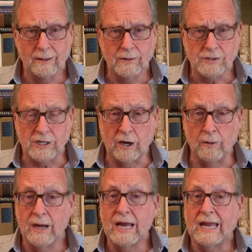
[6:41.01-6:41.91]

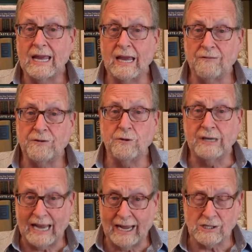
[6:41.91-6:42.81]
So if you
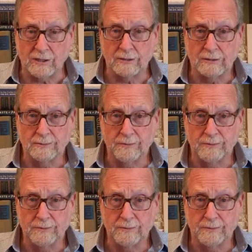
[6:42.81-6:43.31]
canceled